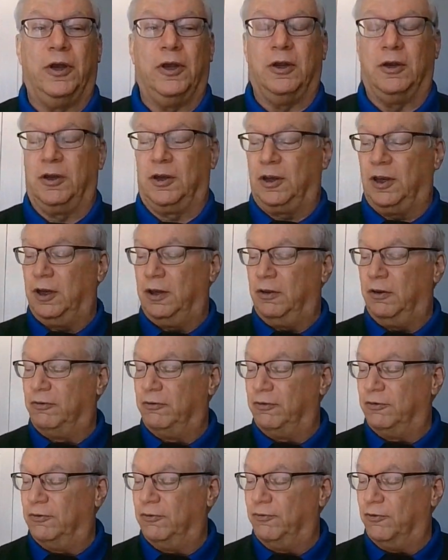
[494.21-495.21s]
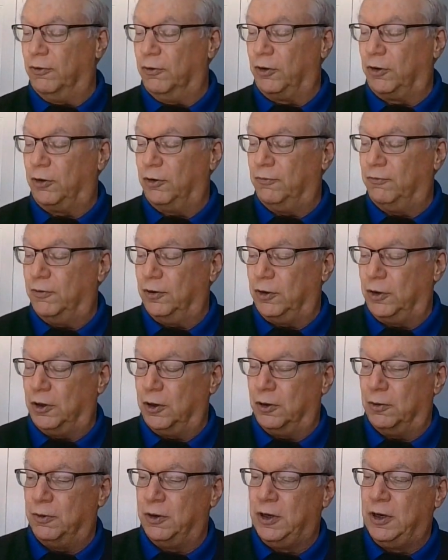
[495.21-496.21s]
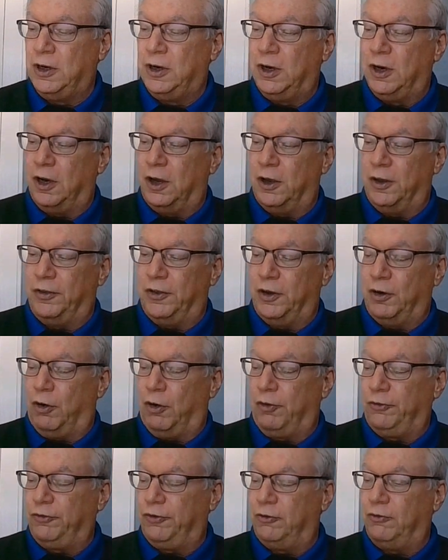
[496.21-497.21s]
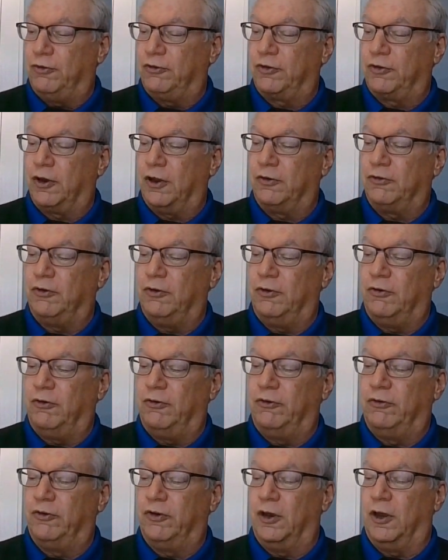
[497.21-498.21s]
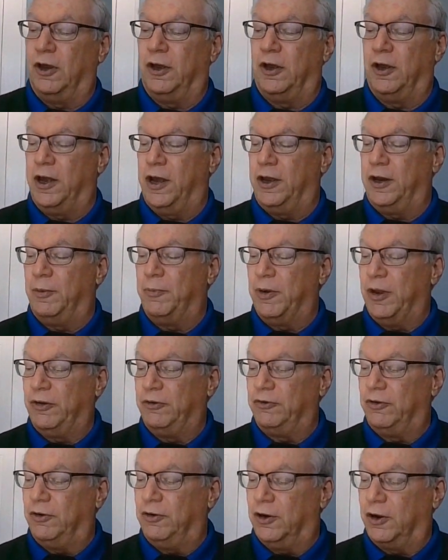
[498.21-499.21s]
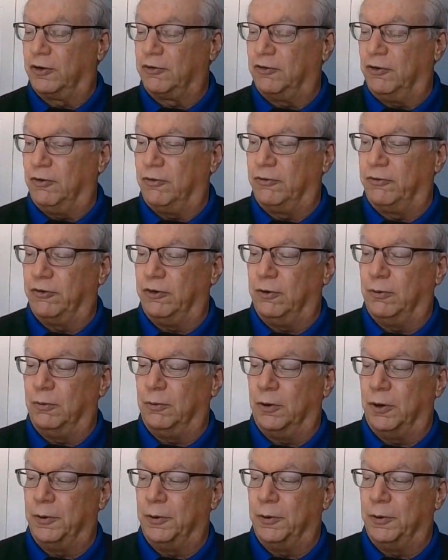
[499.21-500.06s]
And again, this is a very good video that also discusses itemized deductions. So